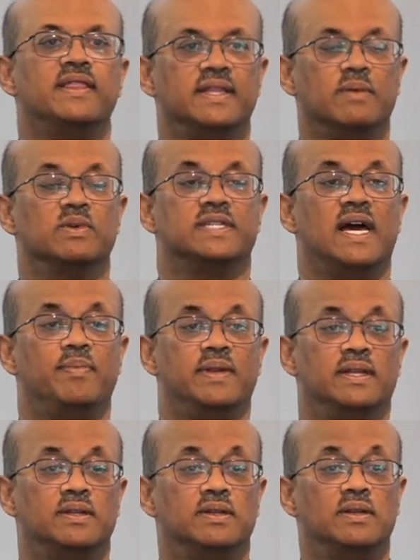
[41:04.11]
of thing that was
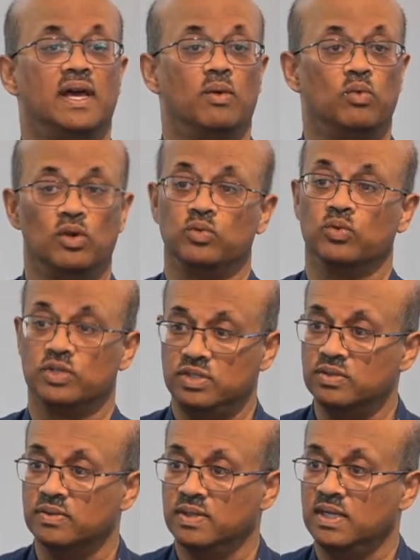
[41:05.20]
happening at World War
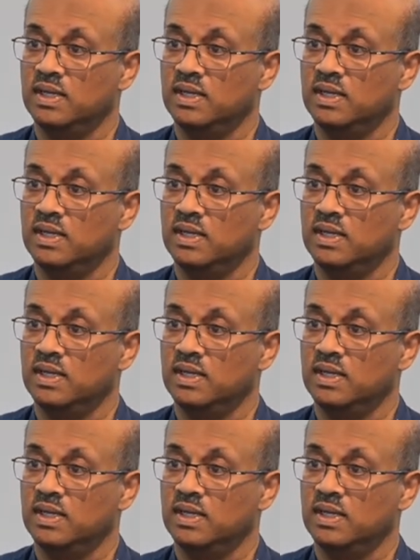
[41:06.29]
II.